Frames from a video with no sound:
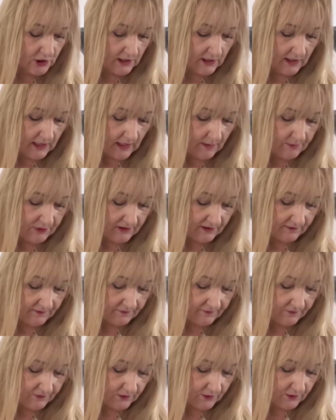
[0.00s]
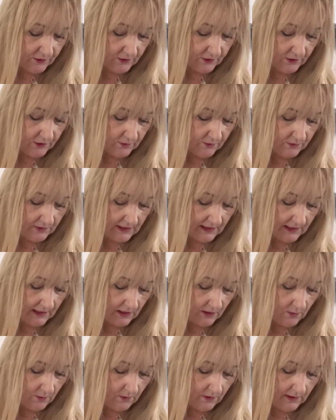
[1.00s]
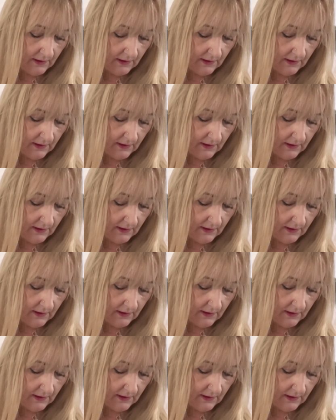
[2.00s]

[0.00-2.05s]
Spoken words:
a couple for you now.